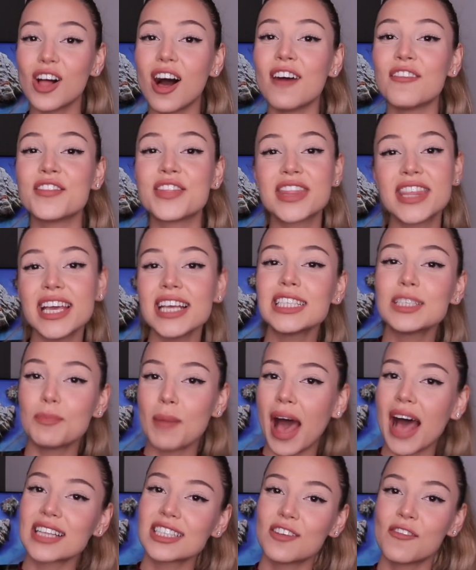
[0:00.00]
of this
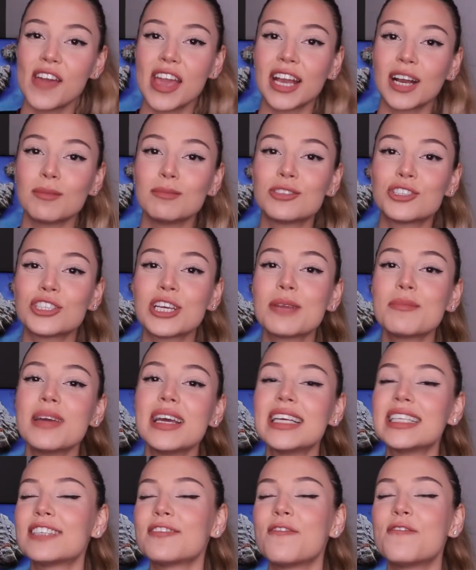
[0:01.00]
passive income stream
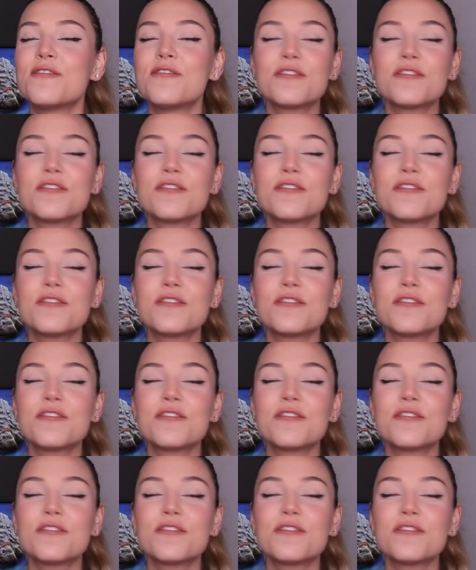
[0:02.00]
is